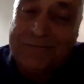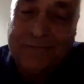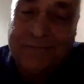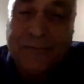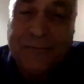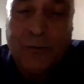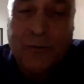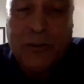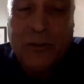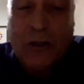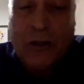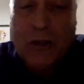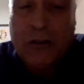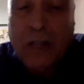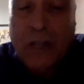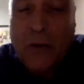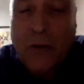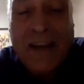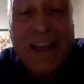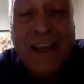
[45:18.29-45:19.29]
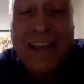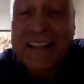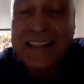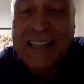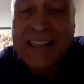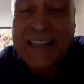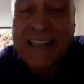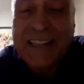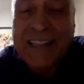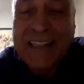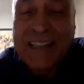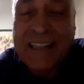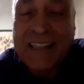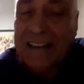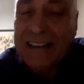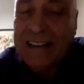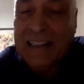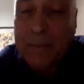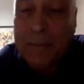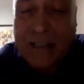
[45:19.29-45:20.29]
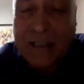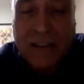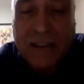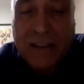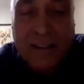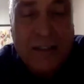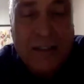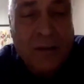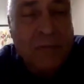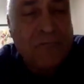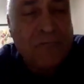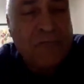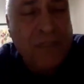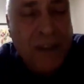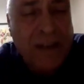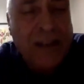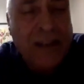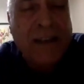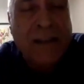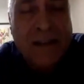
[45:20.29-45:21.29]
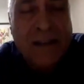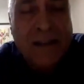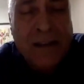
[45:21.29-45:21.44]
We don't know exactly, but it's a very